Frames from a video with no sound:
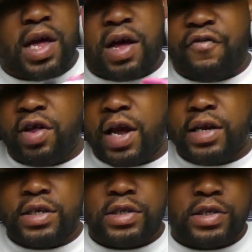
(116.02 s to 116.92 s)
I feel like
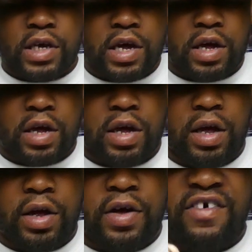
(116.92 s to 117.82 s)
this is a
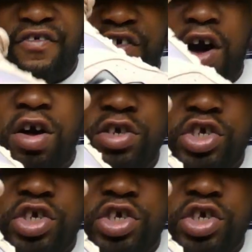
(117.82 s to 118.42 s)
fall